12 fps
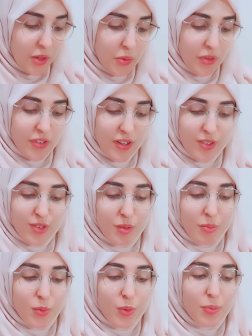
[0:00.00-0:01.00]
We've got some
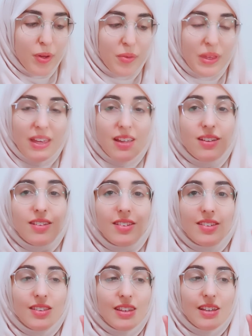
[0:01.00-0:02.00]
more pumpkins.
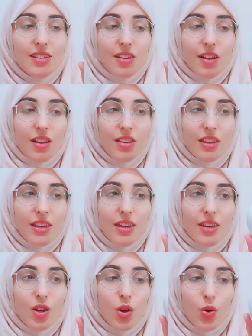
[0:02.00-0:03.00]
These are the